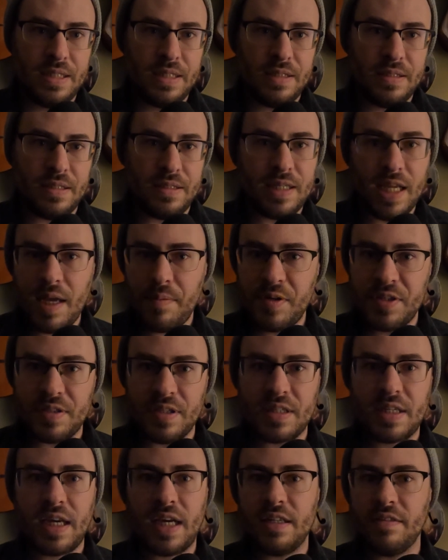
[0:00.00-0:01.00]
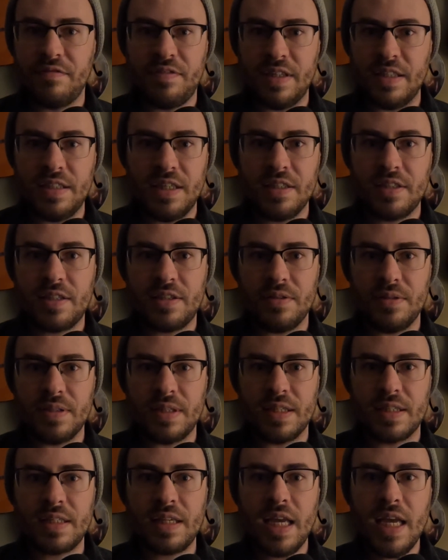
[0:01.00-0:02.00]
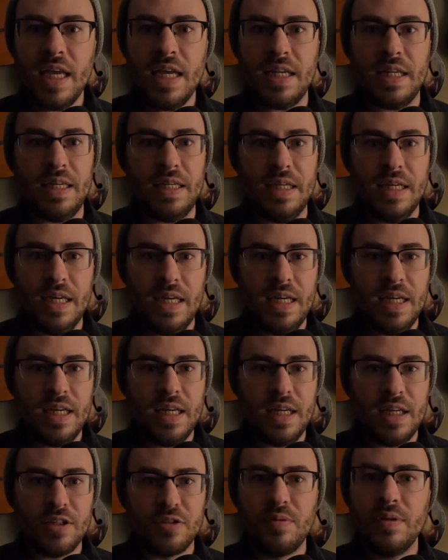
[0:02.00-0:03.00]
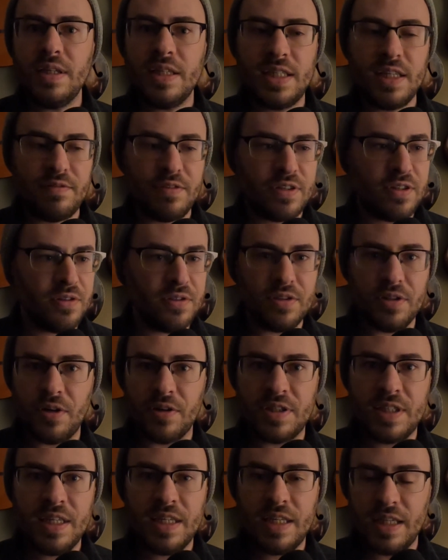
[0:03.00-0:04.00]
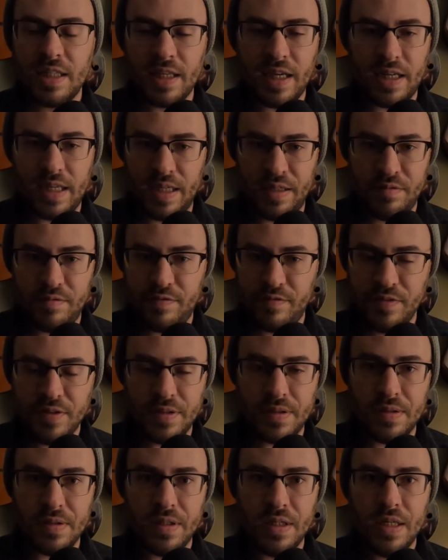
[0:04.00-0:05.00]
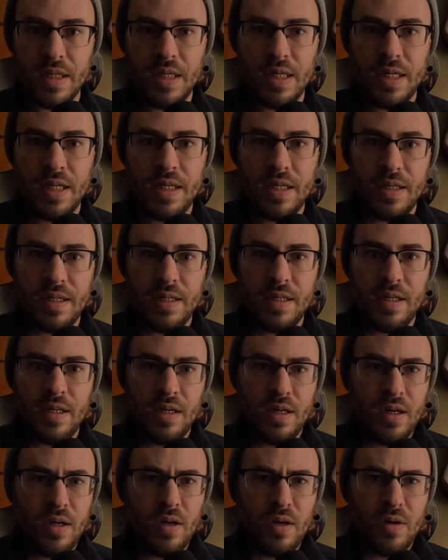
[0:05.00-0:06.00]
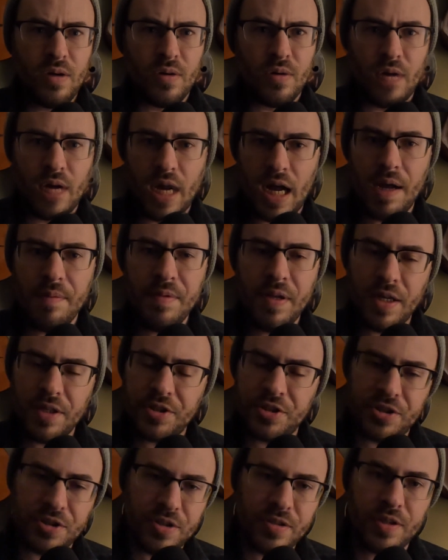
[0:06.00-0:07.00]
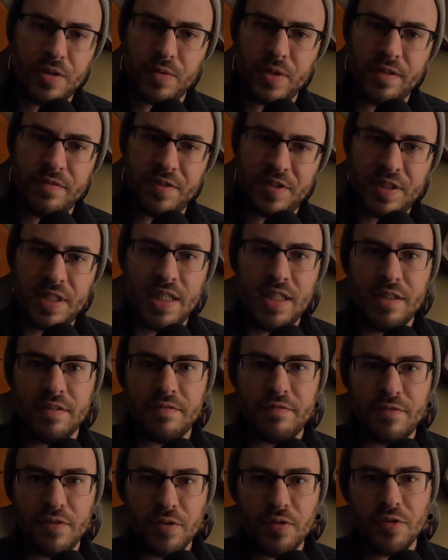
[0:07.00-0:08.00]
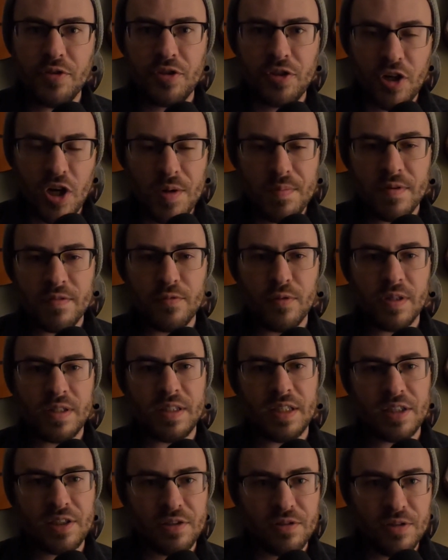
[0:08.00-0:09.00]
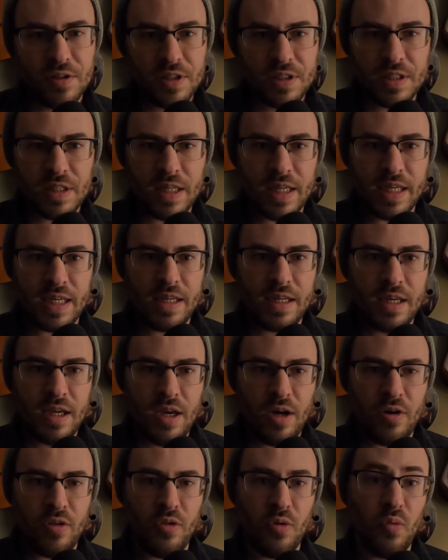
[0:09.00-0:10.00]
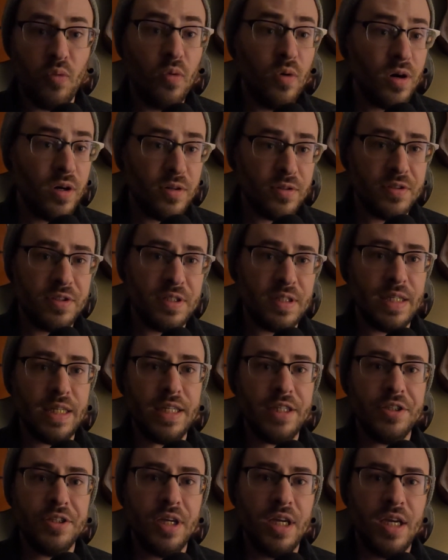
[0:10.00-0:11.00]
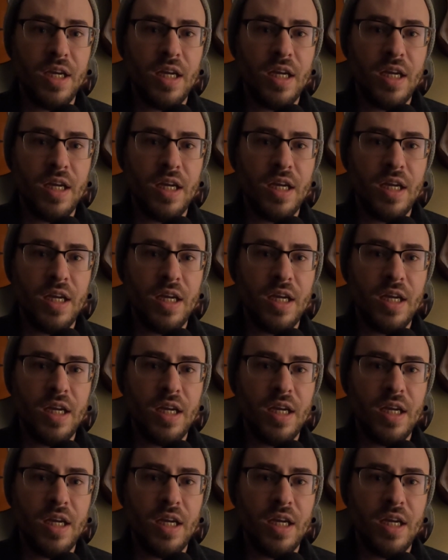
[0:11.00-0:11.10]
The damage this kind of thing does to a society is really difficult to articulate in full. I'm not sure that we've seen the full scope of what this looks like on the world stage,